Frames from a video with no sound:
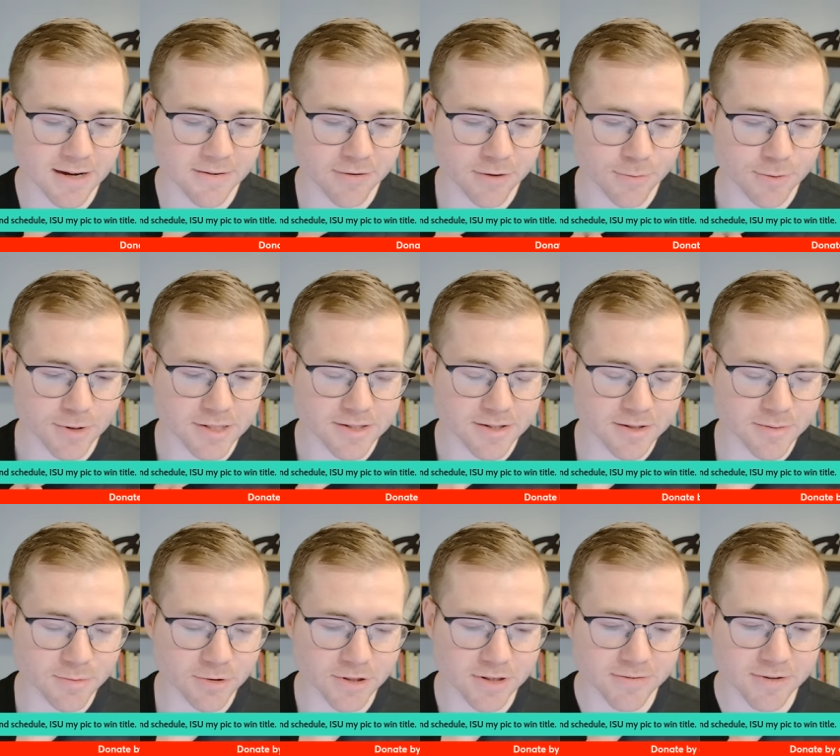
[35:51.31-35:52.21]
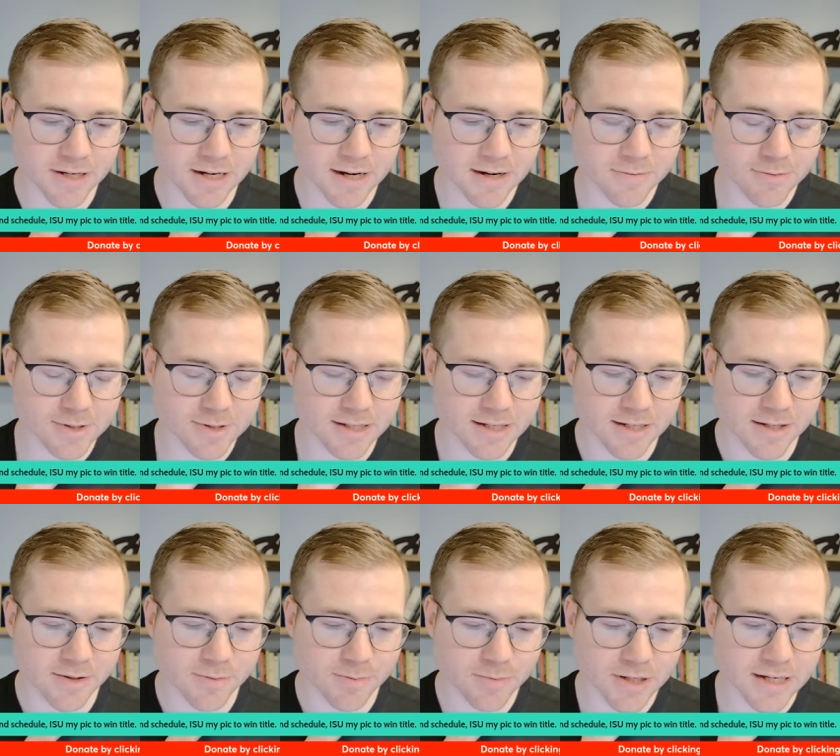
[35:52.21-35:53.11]
every reason to believe that Iowa
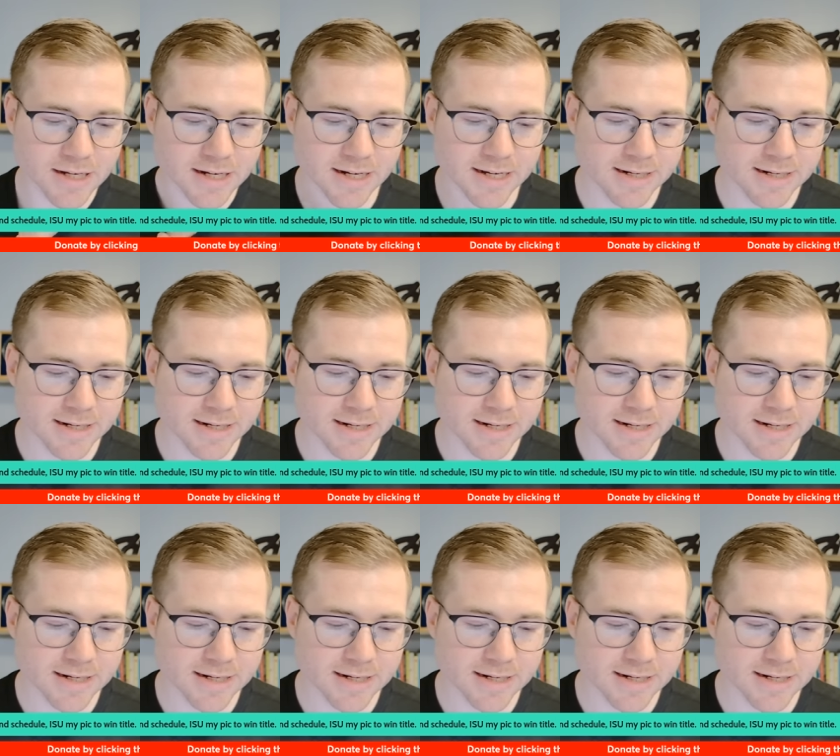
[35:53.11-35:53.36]
State can be in